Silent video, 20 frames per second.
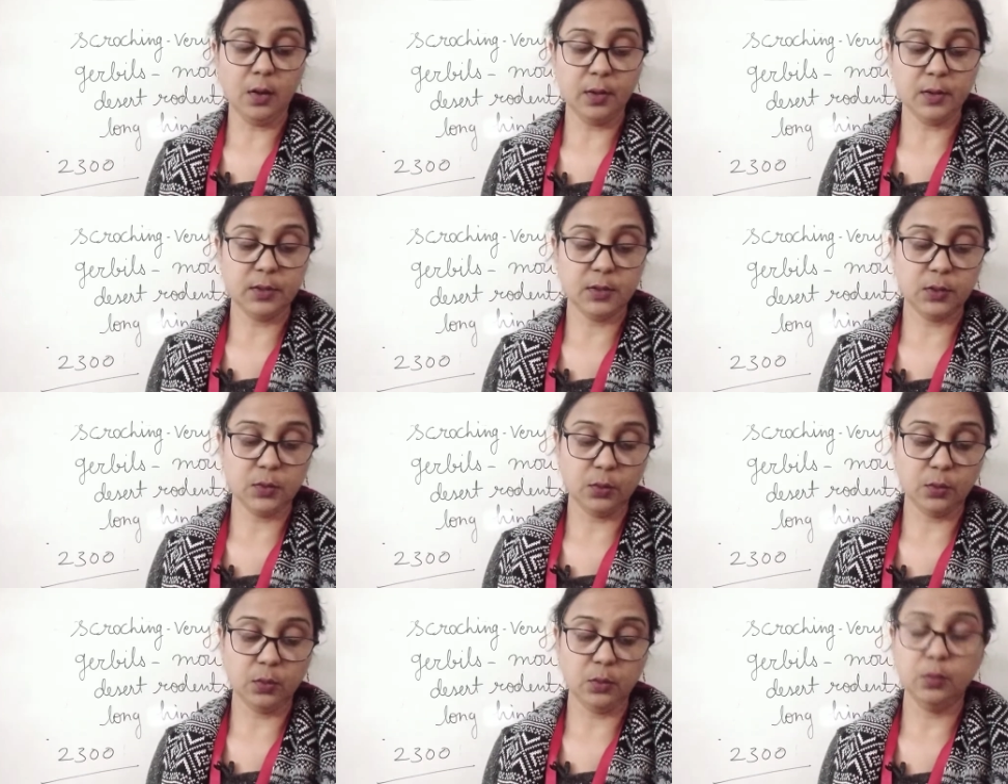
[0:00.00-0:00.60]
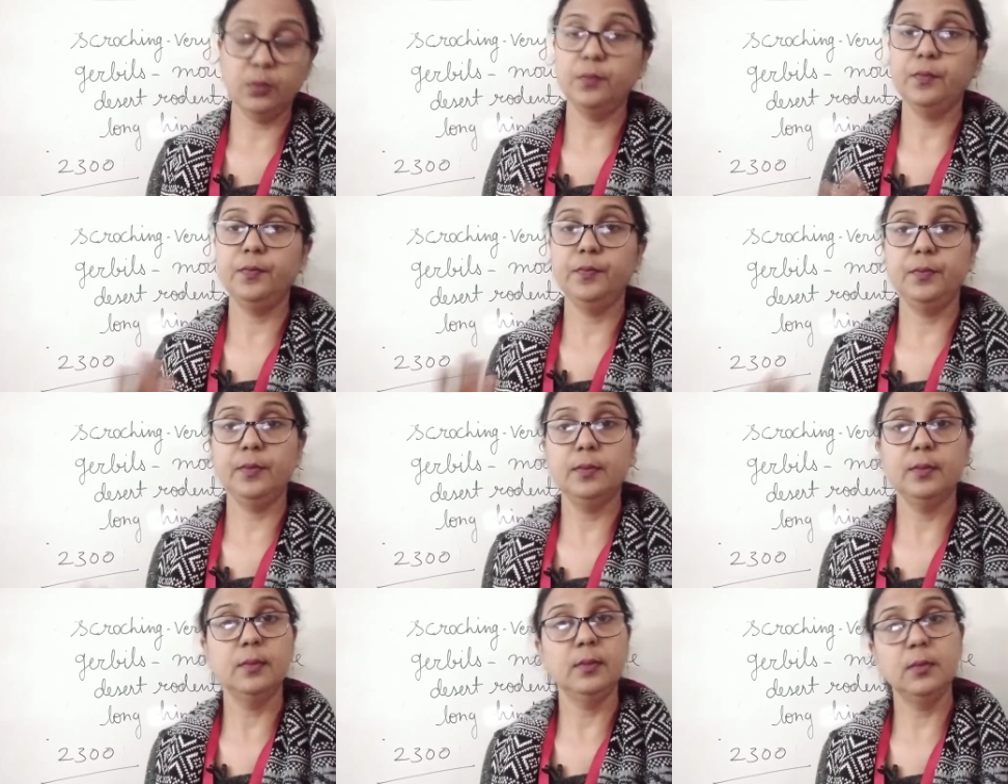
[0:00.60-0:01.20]
So
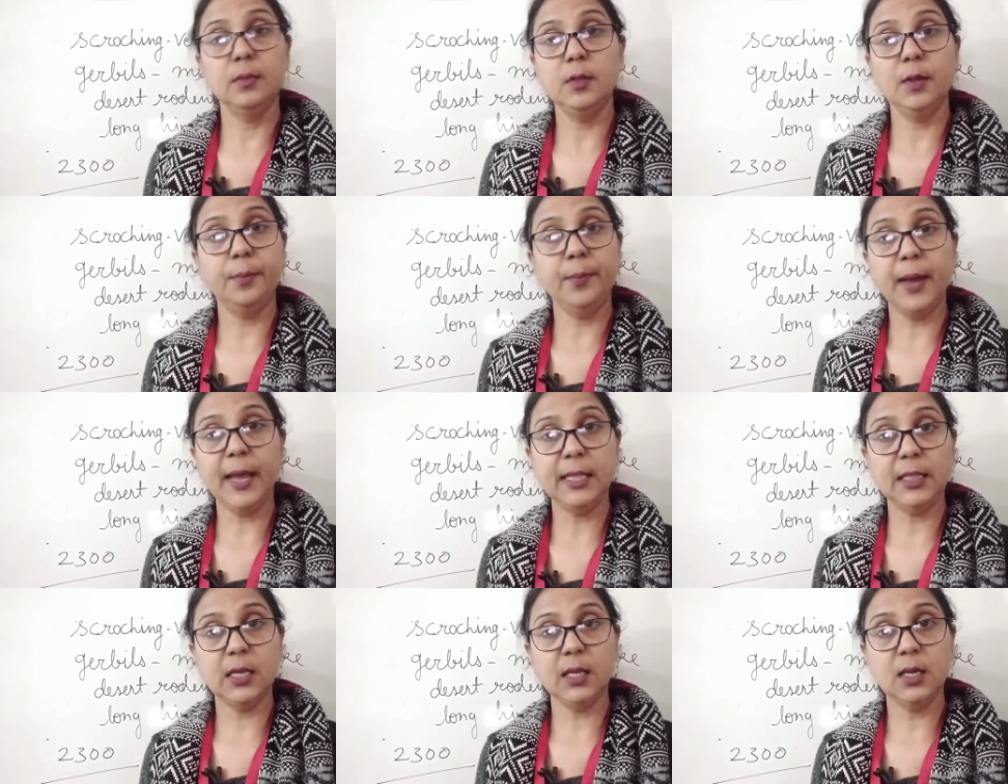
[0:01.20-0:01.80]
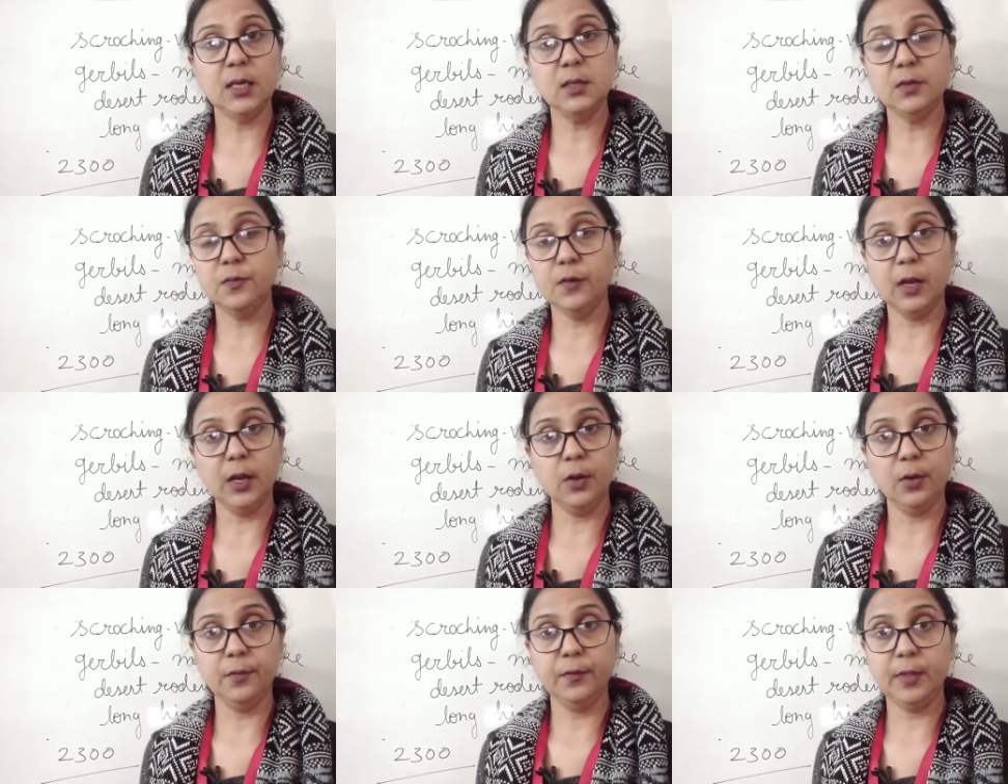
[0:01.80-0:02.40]
the python is one
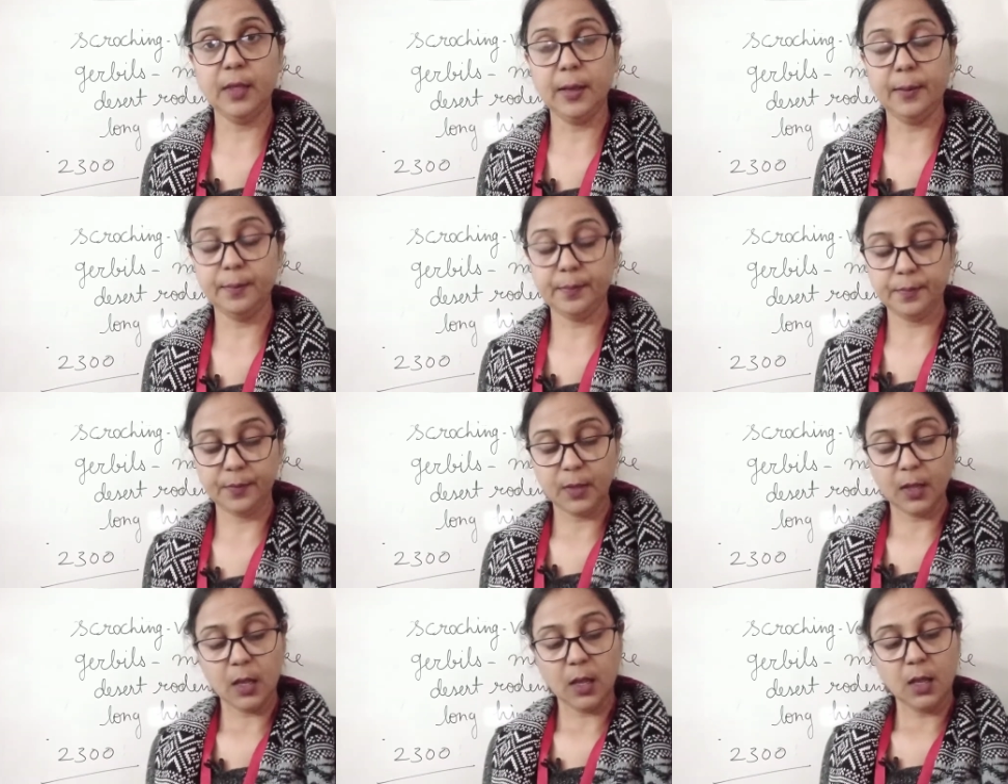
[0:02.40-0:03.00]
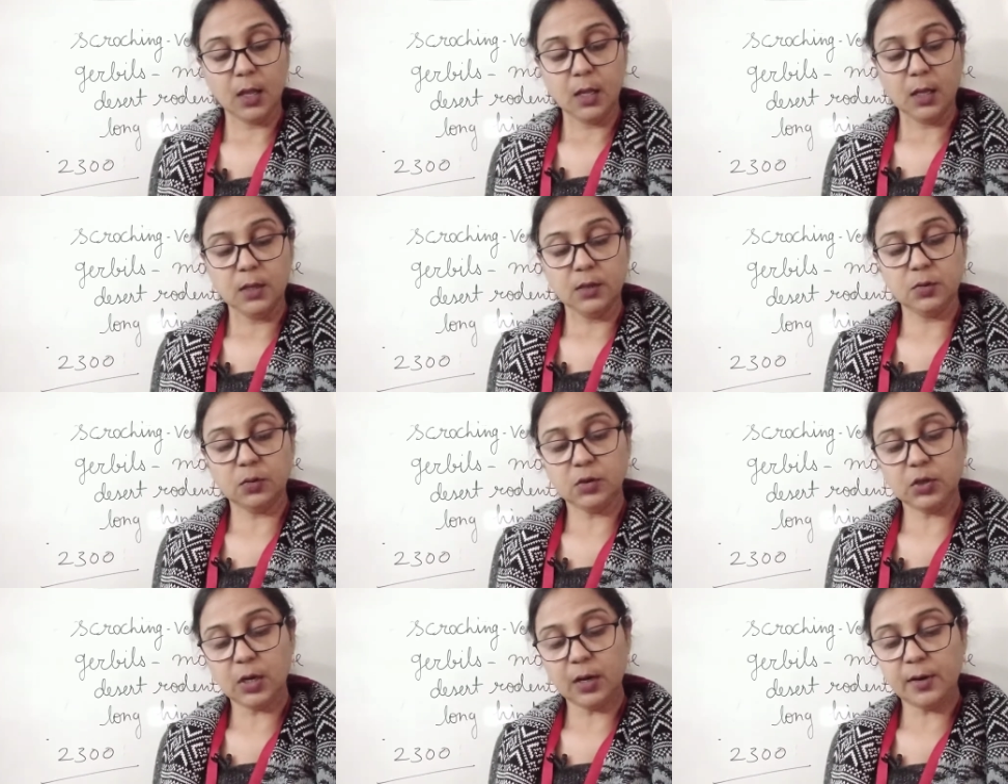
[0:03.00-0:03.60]
of them.
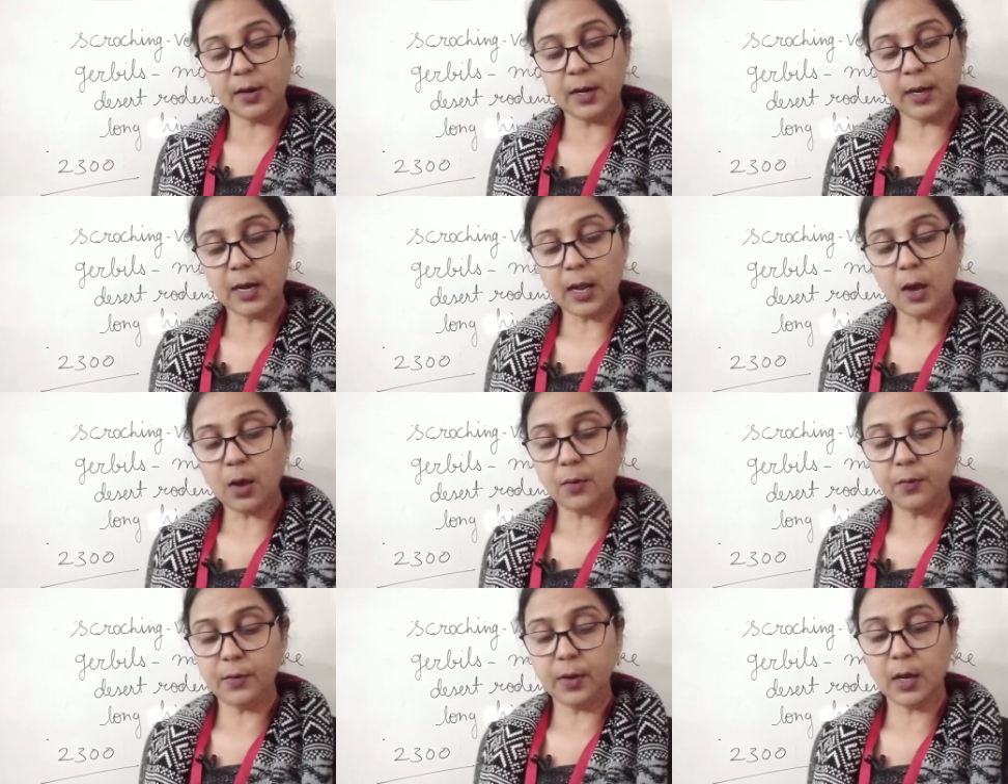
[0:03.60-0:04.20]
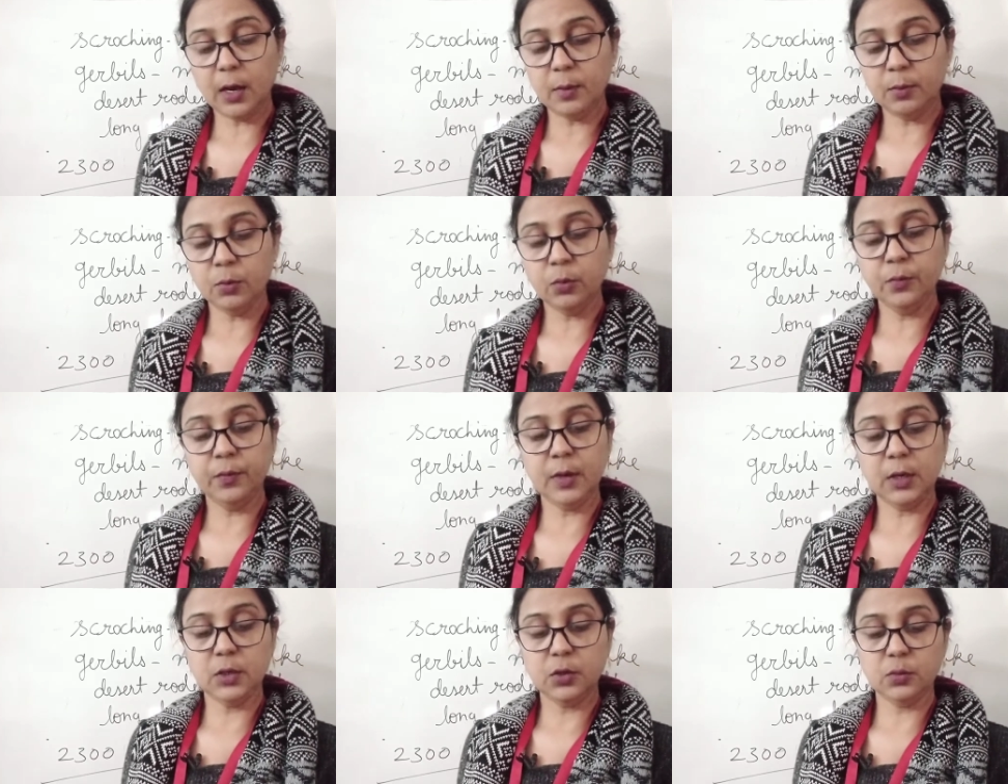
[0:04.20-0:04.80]
So children, now we are
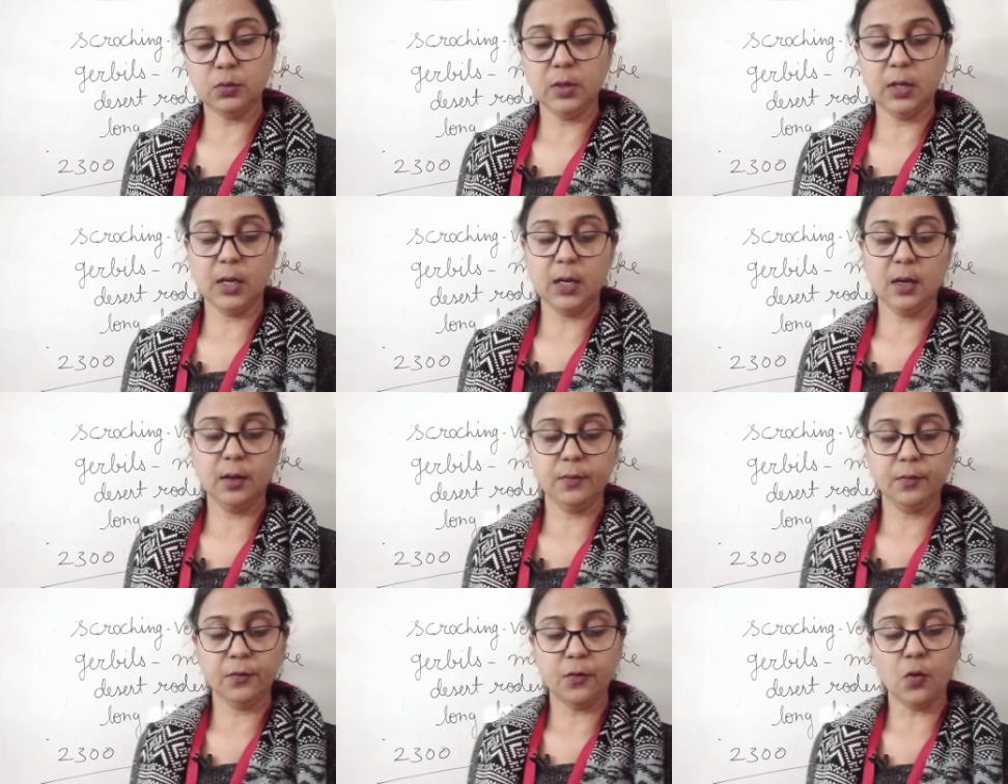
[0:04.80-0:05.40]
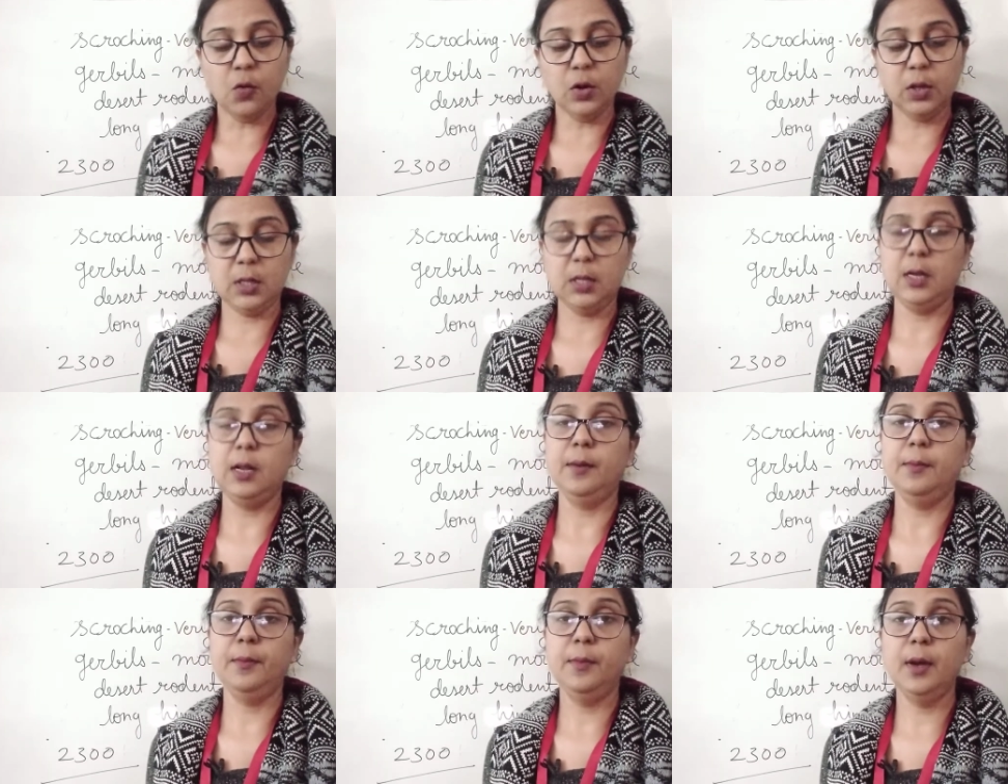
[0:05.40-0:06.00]
moving to the fourth
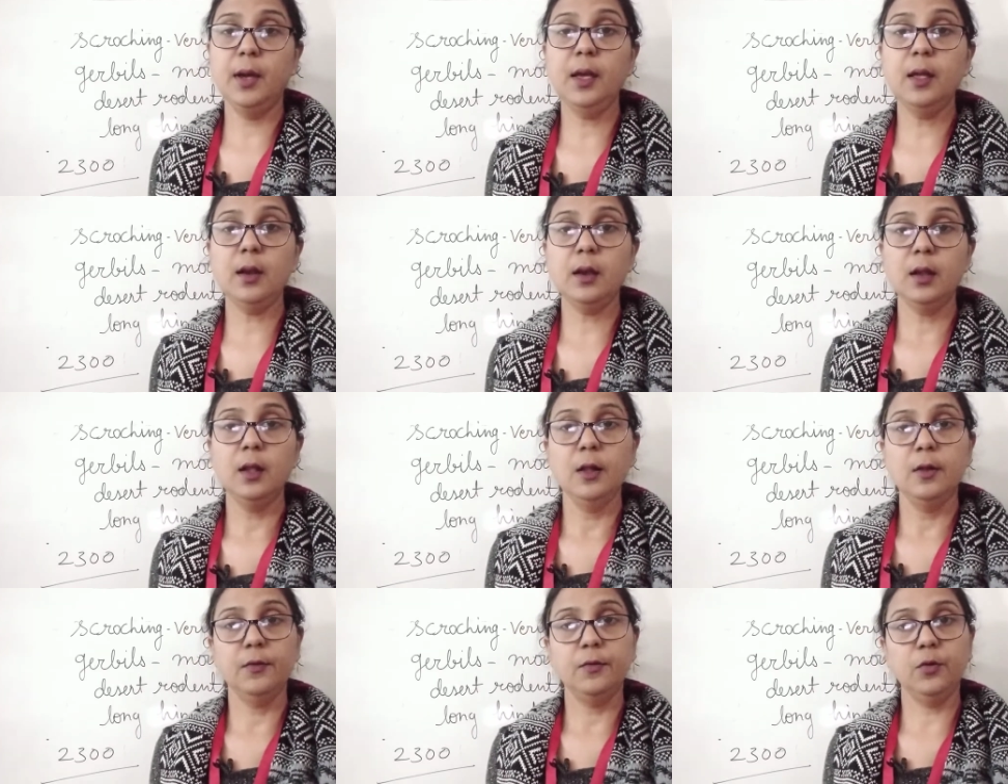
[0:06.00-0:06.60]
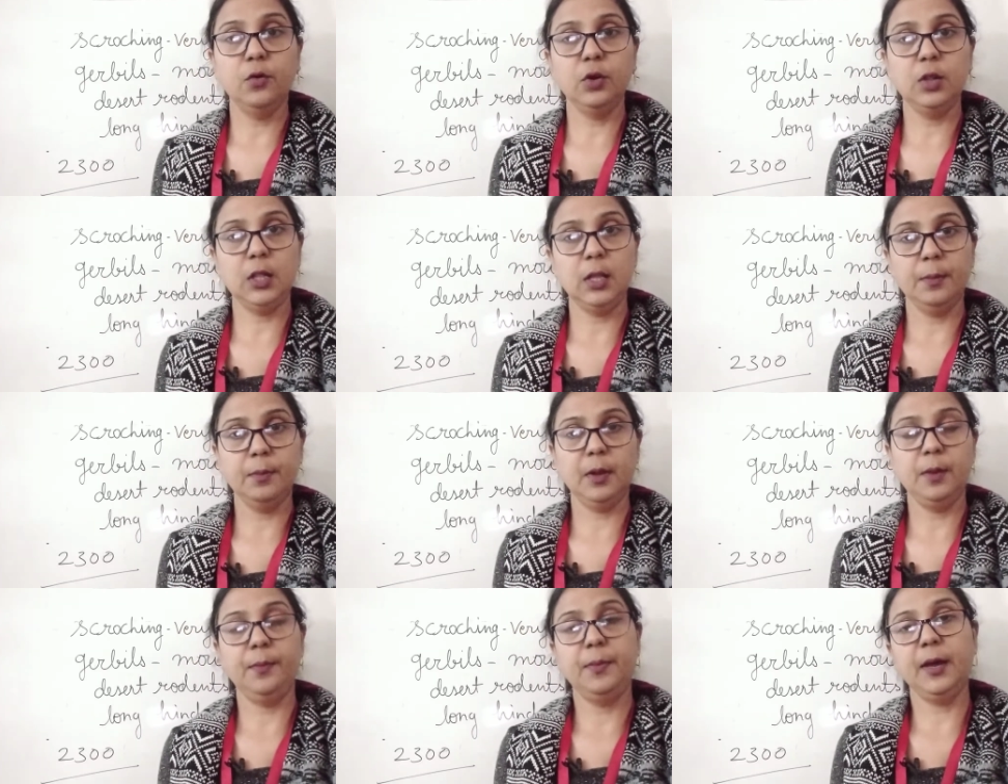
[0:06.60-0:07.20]
number
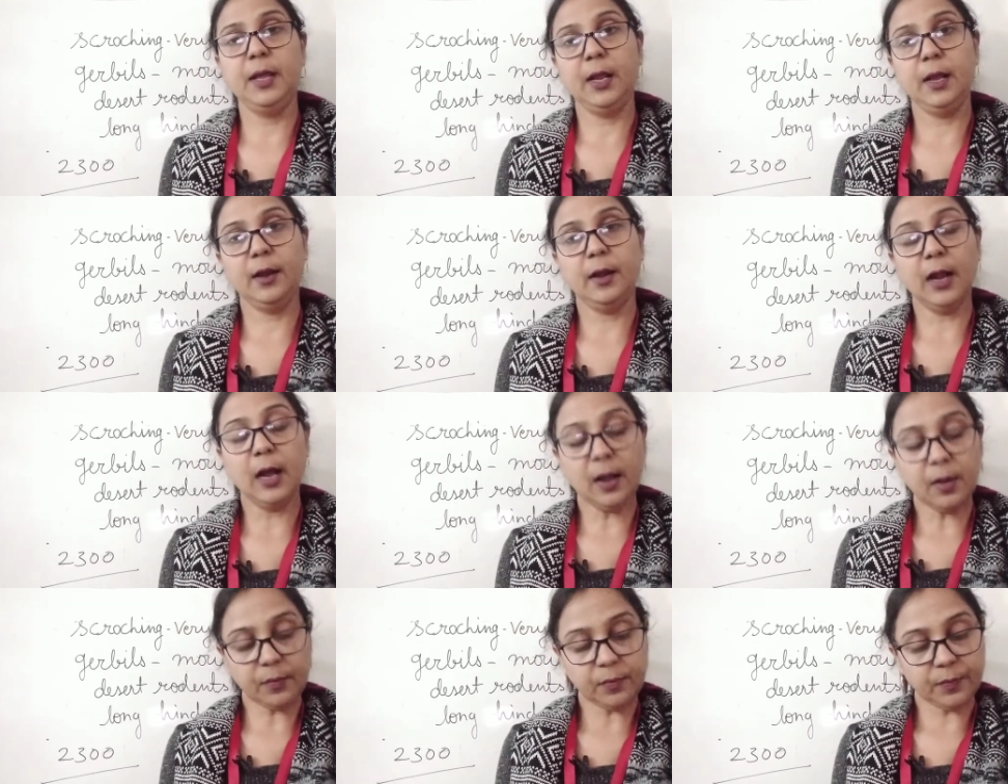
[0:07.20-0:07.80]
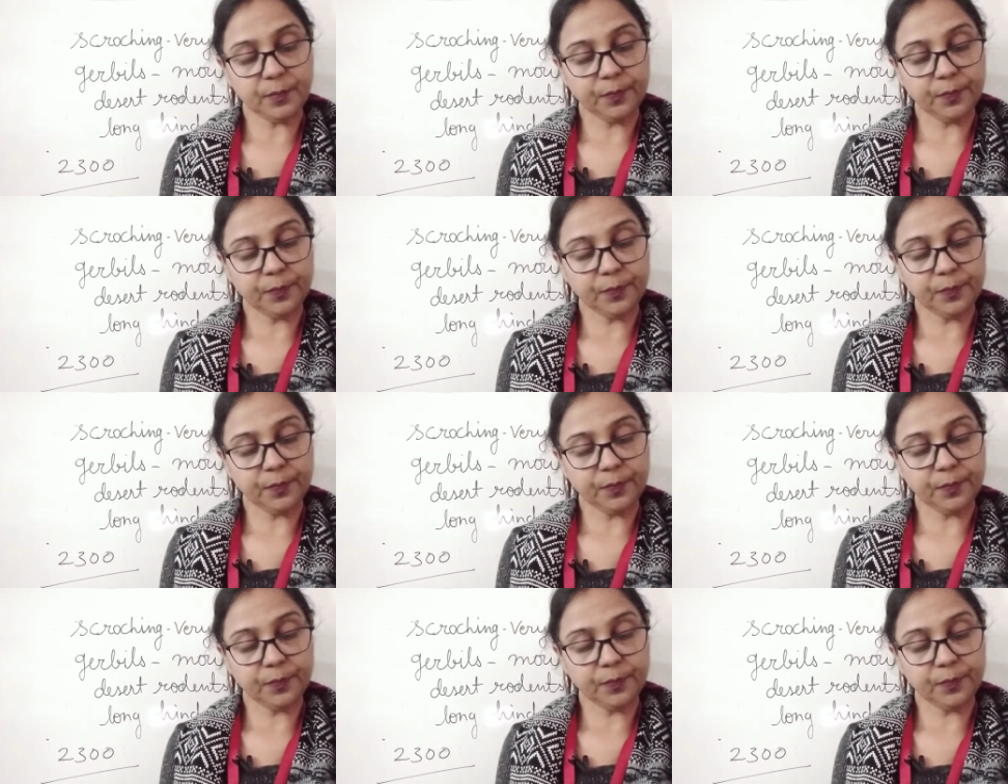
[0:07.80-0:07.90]
paragraph.